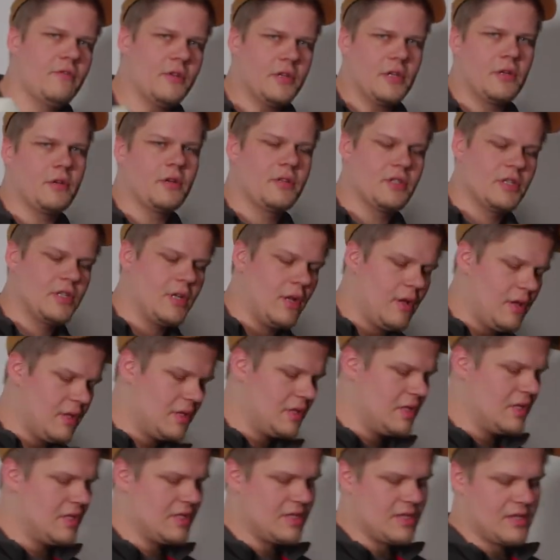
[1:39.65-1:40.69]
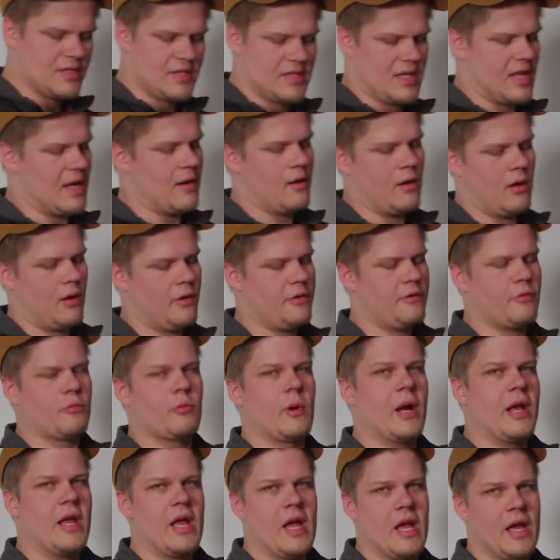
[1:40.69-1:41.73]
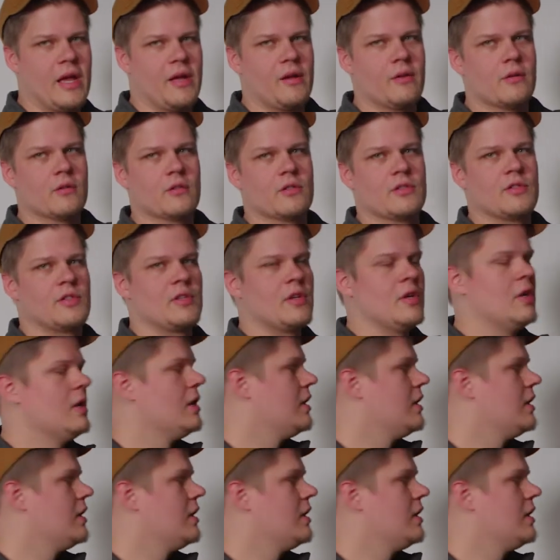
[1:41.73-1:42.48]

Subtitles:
when you're installing these is that all the right angles